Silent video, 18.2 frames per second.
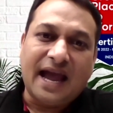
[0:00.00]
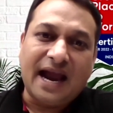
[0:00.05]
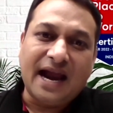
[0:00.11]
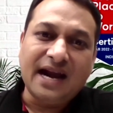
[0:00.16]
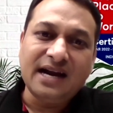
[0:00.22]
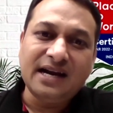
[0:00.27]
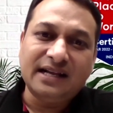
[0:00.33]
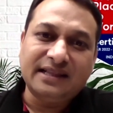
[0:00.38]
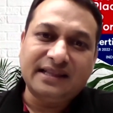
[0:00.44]

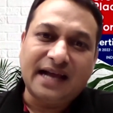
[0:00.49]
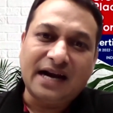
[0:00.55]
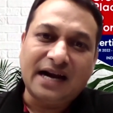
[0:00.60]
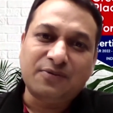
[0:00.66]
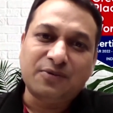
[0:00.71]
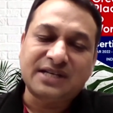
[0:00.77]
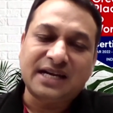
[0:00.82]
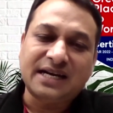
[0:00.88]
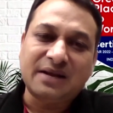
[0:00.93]
And
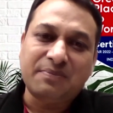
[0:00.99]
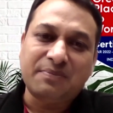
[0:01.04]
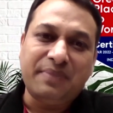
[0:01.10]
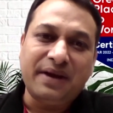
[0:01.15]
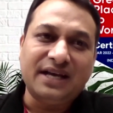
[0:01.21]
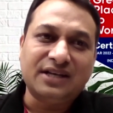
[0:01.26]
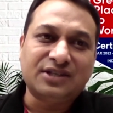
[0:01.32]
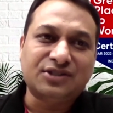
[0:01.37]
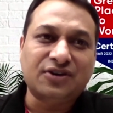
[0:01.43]
that was at a
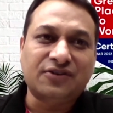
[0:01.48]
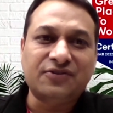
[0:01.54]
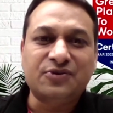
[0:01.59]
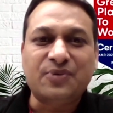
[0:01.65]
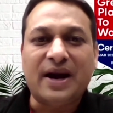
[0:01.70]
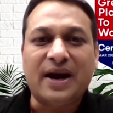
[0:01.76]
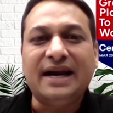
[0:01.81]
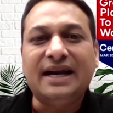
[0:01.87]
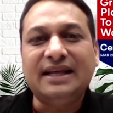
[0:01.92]
base
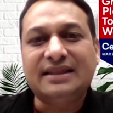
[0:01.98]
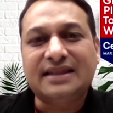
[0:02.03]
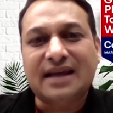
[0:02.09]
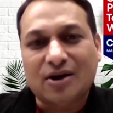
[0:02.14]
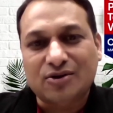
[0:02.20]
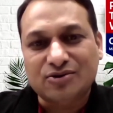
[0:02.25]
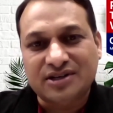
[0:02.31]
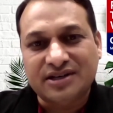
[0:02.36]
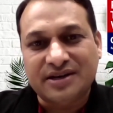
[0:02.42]
of
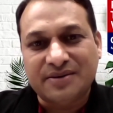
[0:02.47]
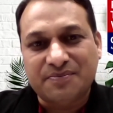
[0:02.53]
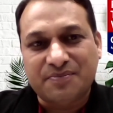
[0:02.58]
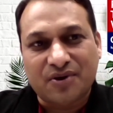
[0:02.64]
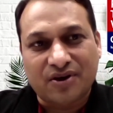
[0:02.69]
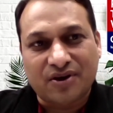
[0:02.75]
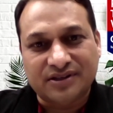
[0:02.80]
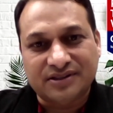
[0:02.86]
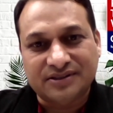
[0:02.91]
20,000
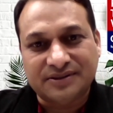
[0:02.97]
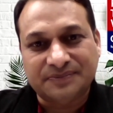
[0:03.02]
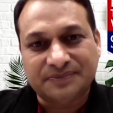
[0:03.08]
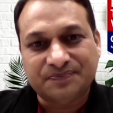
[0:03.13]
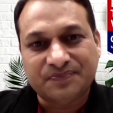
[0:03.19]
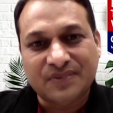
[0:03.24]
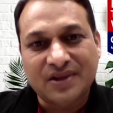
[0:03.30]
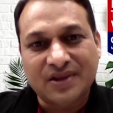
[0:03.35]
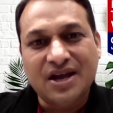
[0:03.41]
employees.
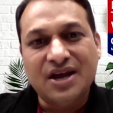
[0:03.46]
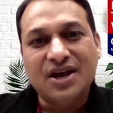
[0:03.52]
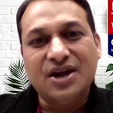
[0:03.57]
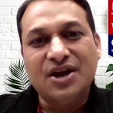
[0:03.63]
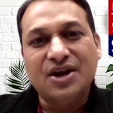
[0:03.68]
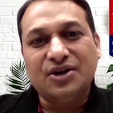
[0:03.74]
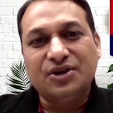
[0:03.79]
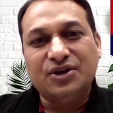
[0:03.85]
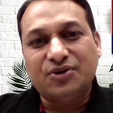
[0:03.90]

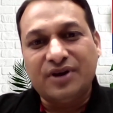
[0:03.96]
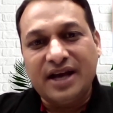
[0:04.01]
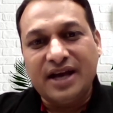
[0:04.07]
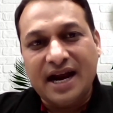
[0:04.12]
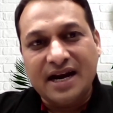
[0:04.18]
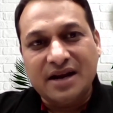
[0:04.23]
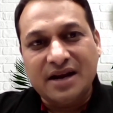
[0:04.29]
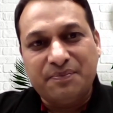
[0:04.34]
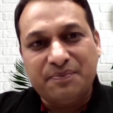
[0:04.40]

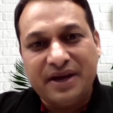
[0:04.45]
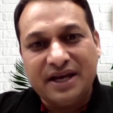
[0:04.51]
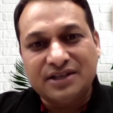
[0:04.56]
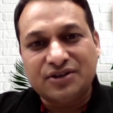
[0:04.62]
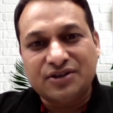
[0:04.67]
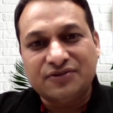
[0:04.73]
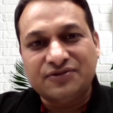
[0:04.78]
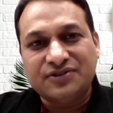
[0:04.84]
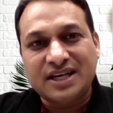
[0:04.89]
Today, at a
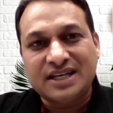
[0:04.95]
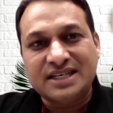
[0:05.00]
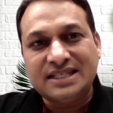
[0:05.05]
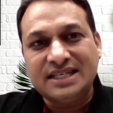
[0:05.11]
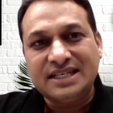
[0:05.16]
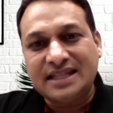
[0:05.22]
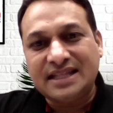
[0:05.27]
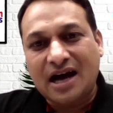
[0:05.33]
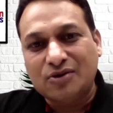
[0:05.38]
base of
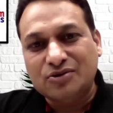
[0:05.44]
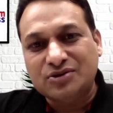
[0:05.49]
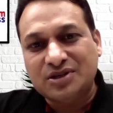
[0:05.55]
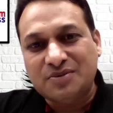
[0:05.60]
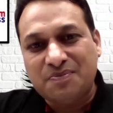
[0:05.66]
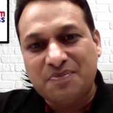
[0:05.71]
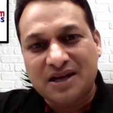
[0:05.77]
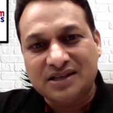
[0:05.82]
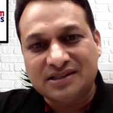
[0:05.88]

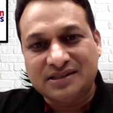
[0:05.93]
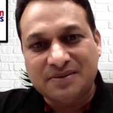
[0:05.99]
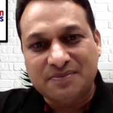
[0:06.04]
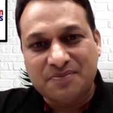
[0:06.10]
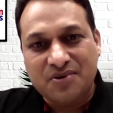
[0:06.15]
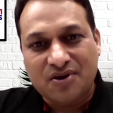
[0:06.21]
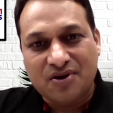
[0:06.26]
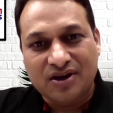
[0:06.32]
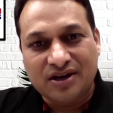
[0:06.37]
60,000 plus
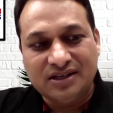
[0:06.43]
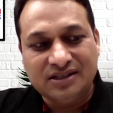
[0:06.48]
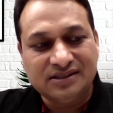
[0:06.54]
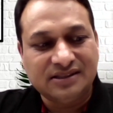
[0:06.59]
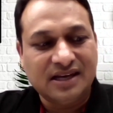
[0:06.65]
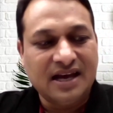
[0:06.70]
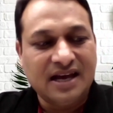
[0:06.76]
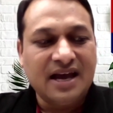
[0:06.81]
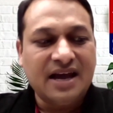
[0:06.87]

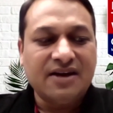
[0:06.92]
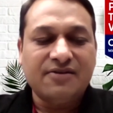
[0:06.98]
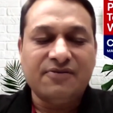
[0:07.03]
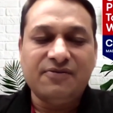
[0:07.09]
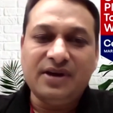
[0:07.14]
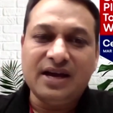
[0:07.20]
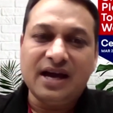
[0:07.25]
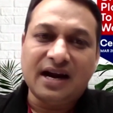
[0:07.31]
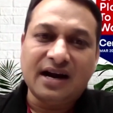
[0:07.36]
employees,
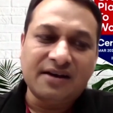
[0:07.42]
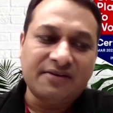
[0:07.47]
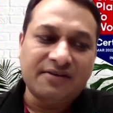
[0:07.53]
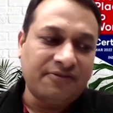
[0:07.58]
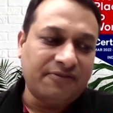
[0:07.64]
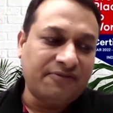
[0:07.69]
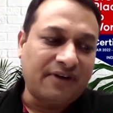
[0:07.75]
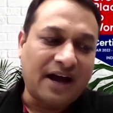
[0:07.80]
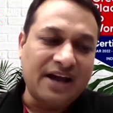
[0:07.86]
we are at
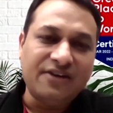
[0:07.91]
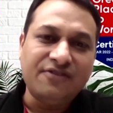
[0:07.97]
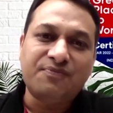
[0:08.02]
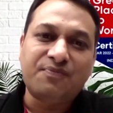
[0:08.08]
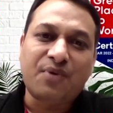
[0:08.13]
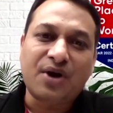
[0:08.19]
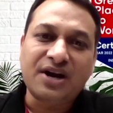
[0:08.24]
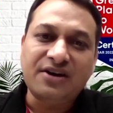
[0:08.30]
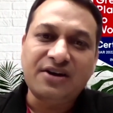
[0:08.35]
a
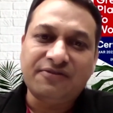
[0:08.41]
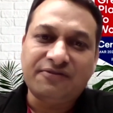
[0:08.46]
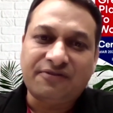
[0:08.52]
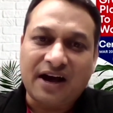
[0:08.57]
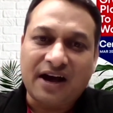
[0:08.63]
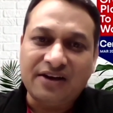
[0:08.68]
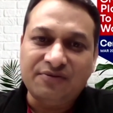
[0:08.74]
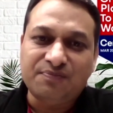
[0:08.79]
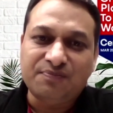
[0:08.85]

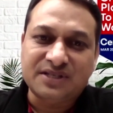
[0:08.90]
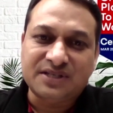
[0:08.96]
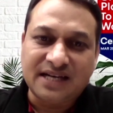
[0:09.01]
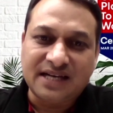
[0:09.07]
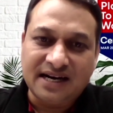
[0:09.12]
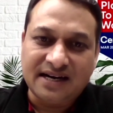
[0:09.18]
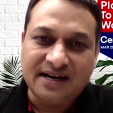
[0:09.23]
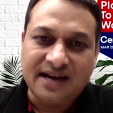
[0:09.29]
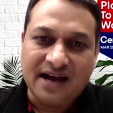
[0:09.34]

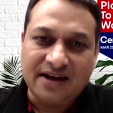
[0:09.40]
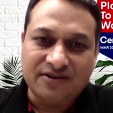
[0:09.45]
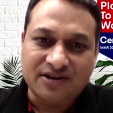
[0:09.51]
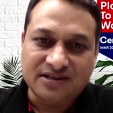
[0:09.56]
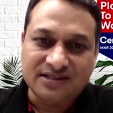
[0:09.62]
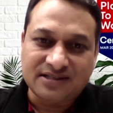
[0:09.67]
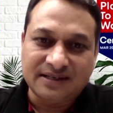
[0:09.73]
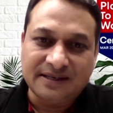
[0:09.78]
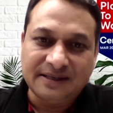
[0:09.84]
5.5%
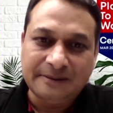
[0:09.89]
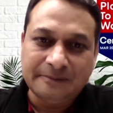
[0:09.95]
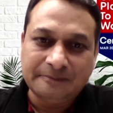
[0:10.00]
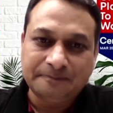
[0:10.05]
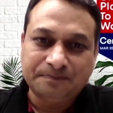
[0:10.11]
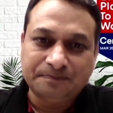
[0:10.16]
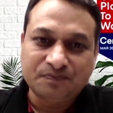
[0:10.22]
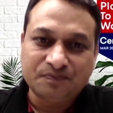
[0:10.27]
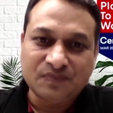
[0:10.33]
diversity.